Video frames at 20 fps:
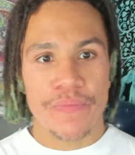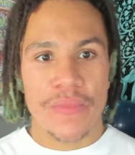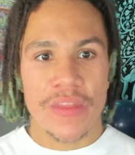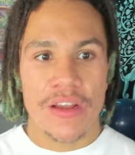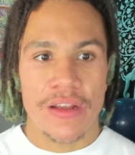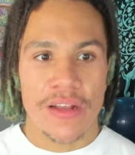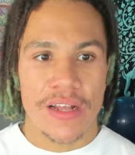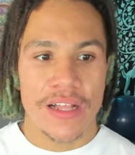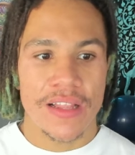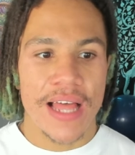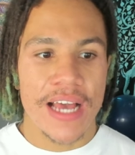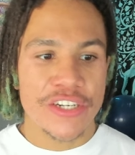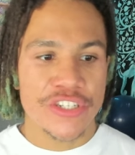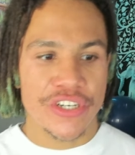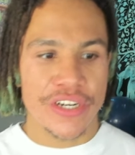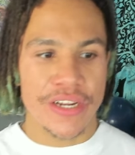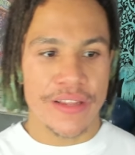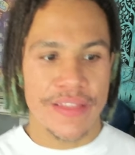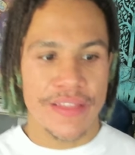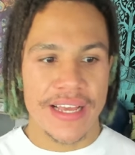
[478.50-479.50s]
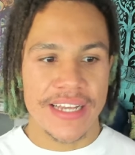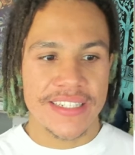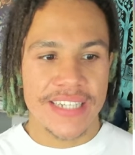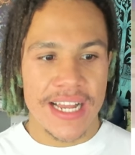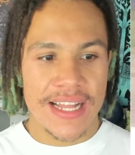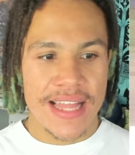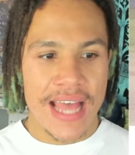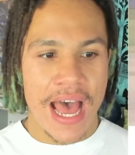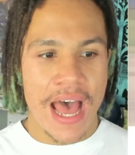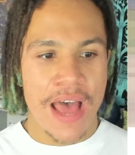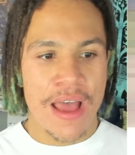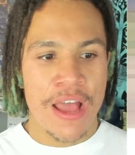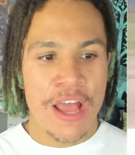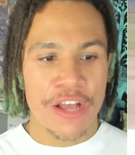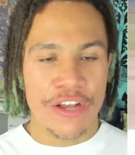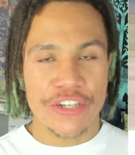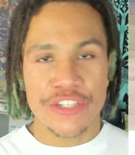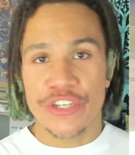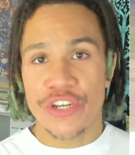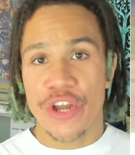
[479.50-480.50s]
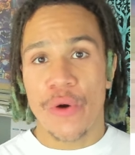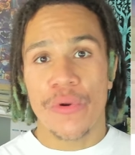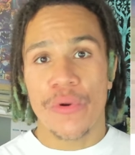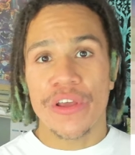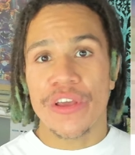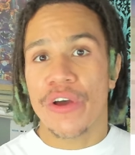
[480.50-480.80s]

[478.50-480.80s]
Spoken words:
collection, things like that, because you don't want to go to